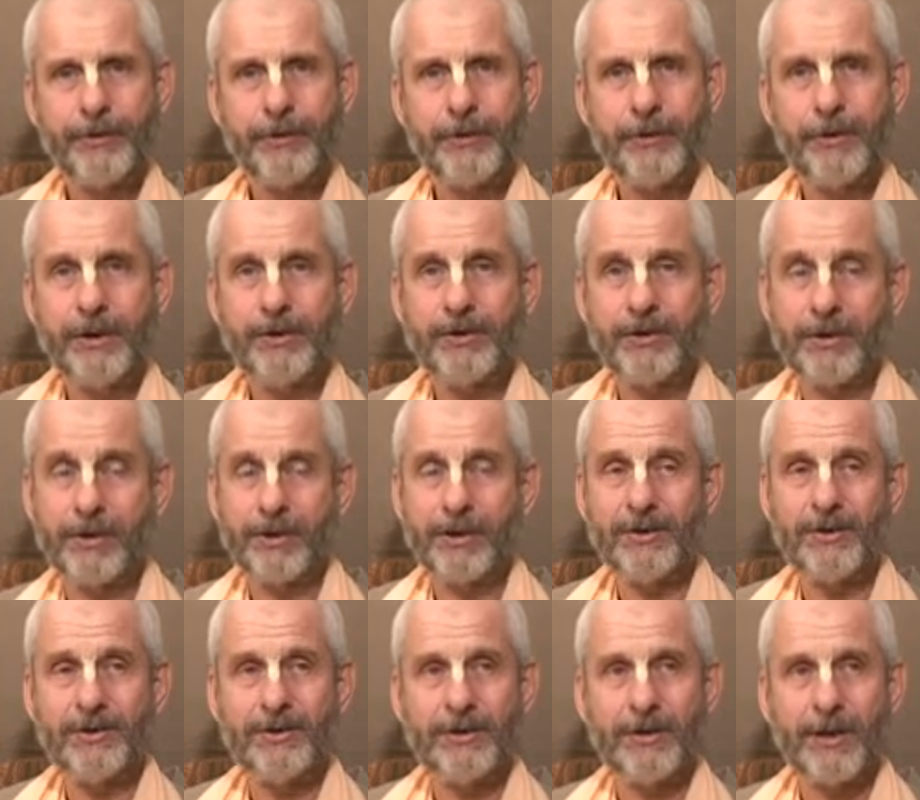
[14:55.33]
So this
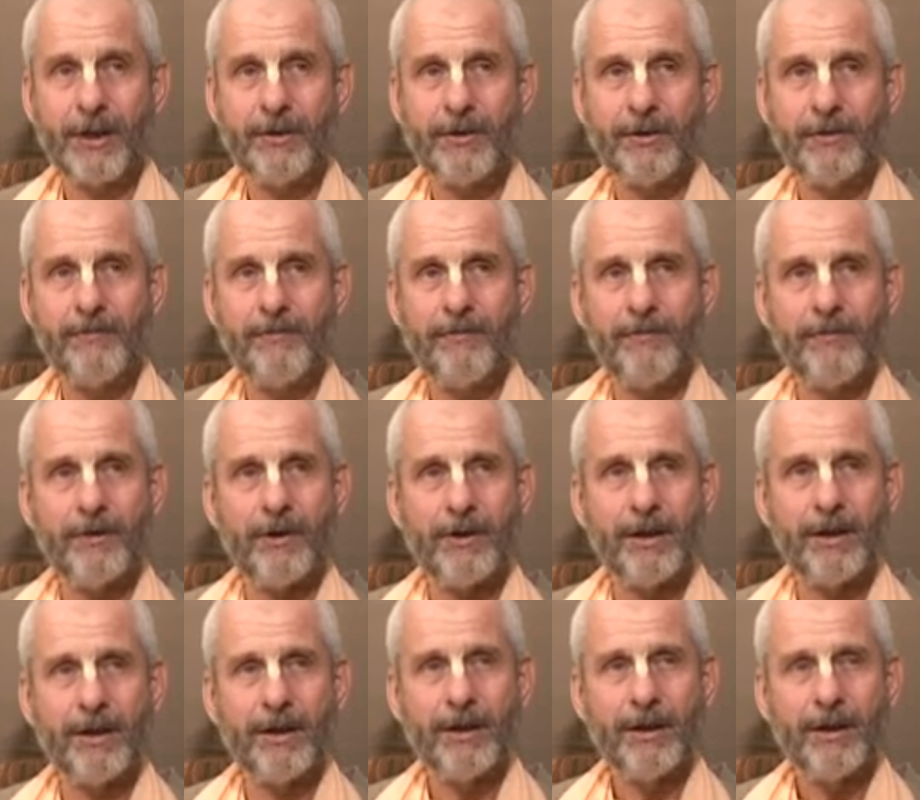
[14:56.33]
is another
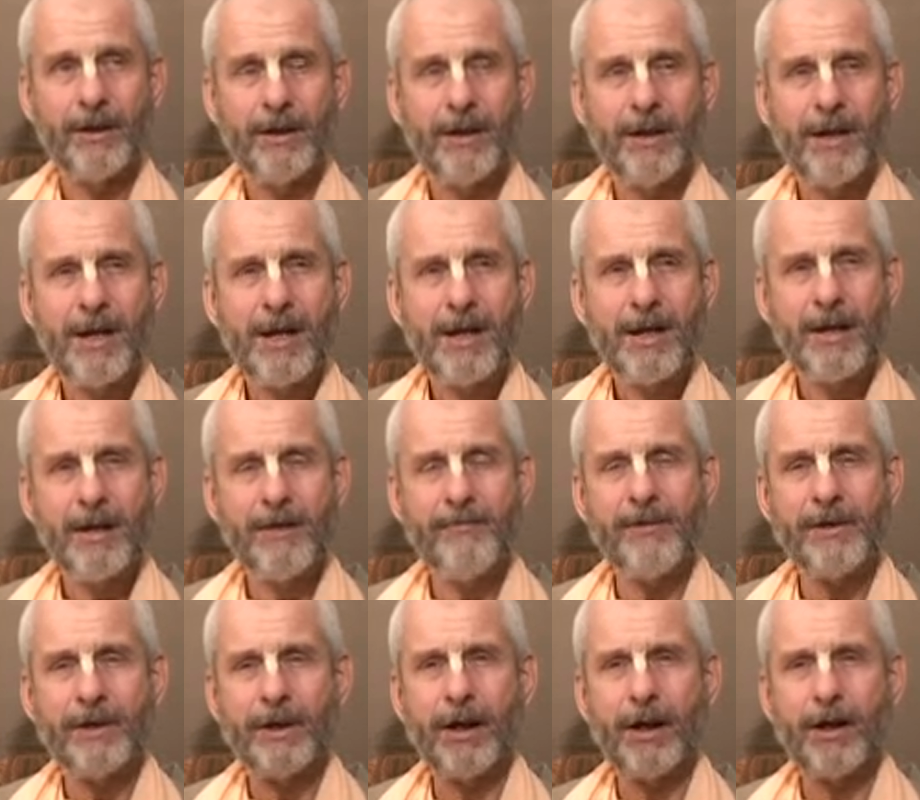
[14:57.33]
very
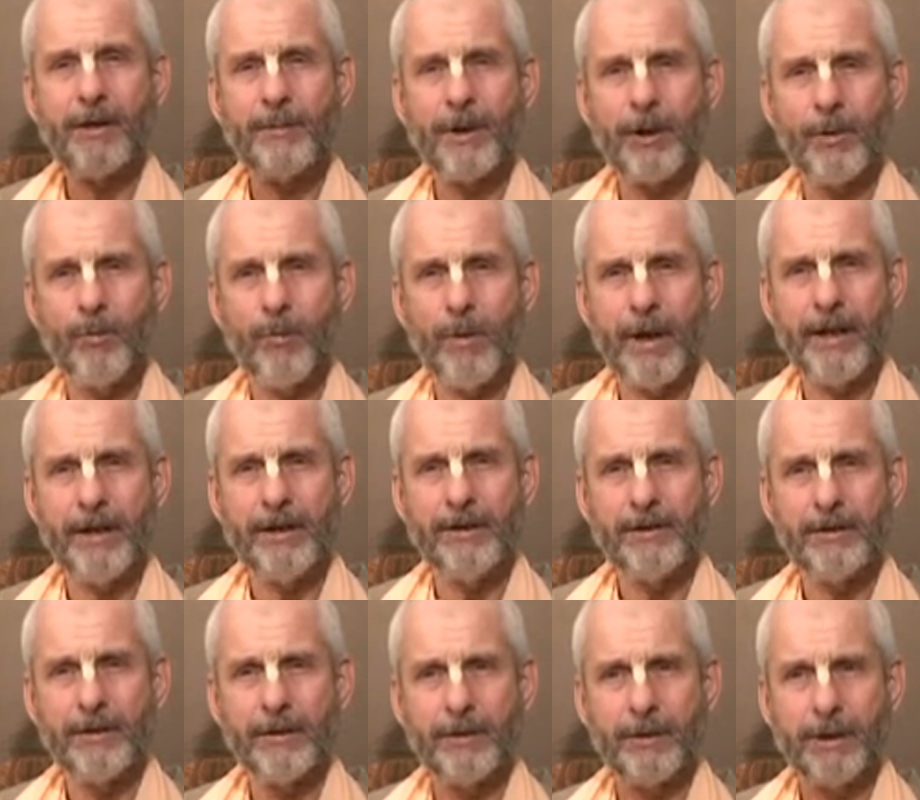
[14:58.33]
heavy karmic
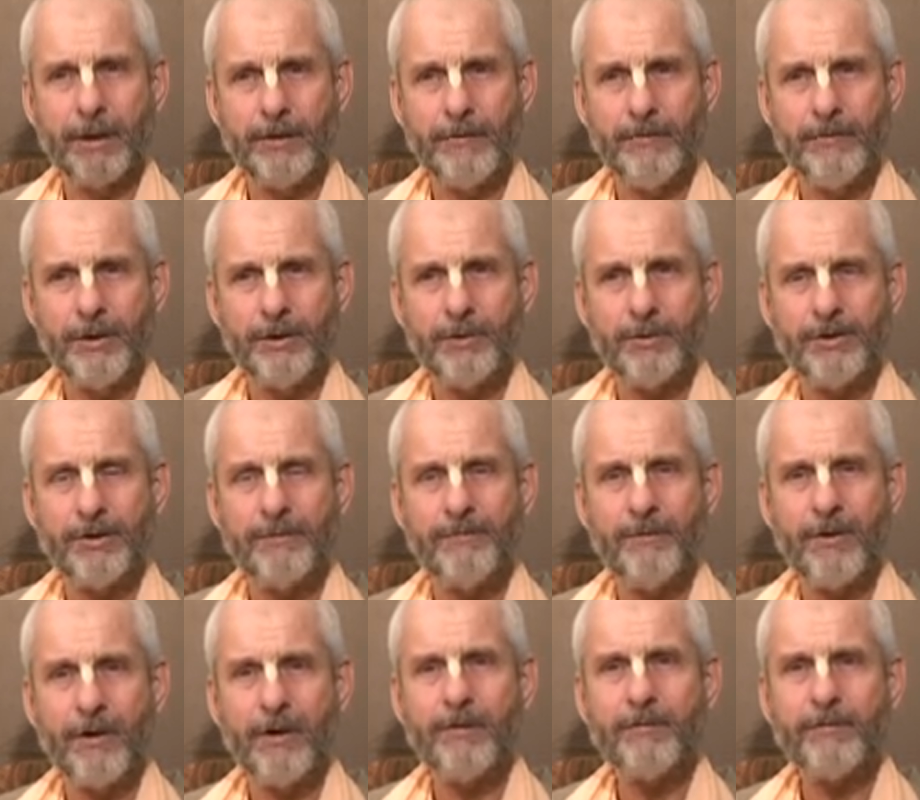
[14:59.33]
weight on the individuals
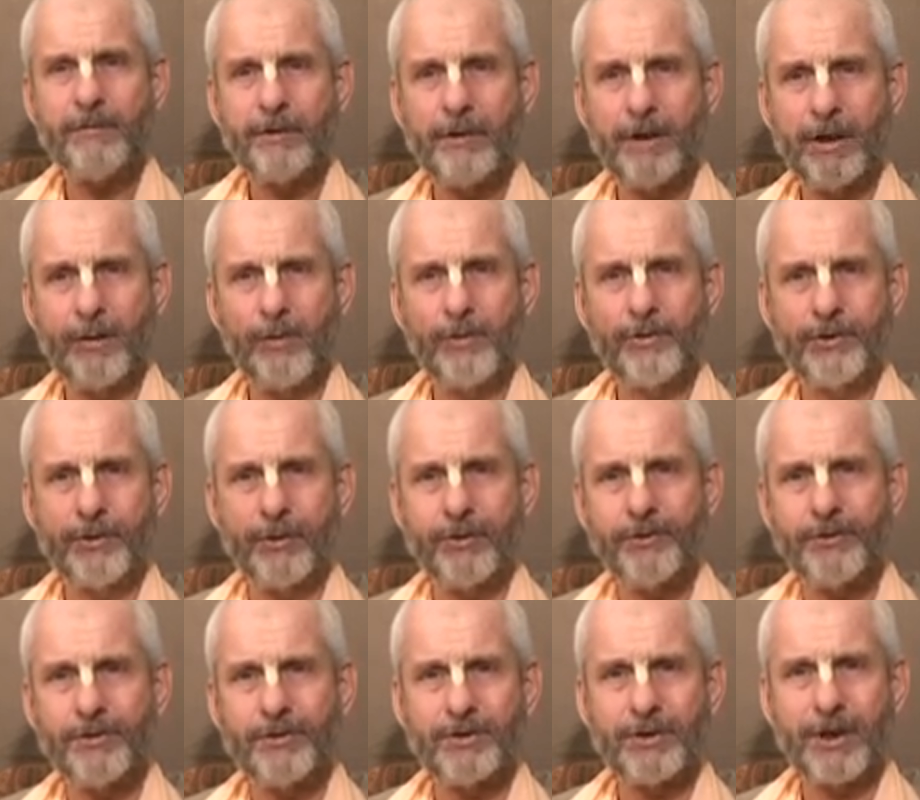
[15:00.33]
involved and
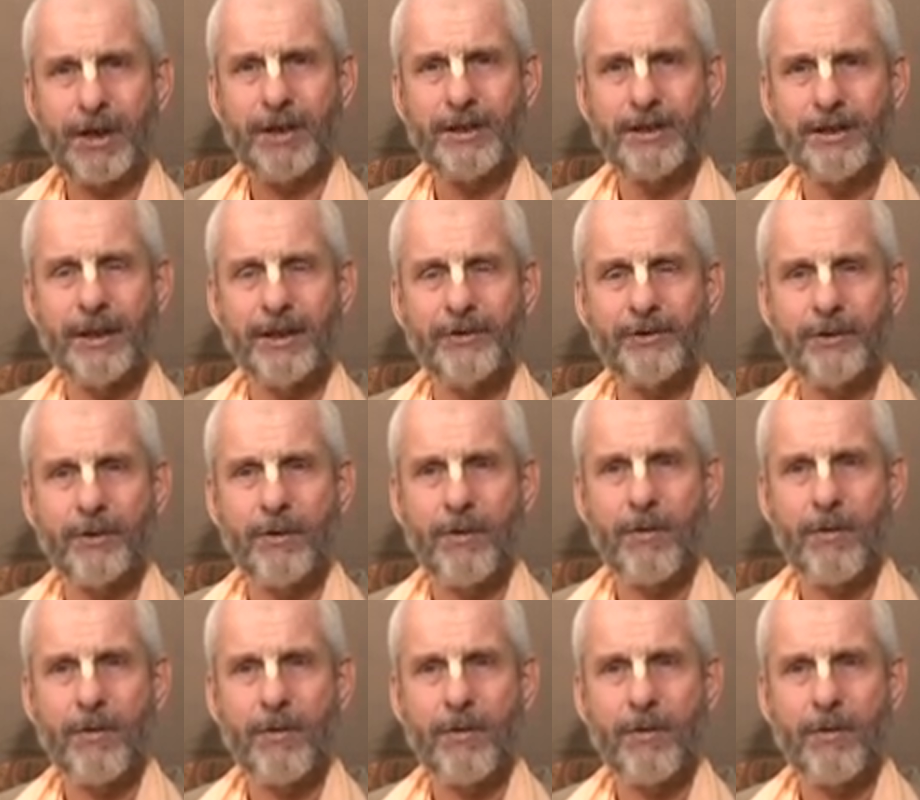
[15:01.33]
also on society as a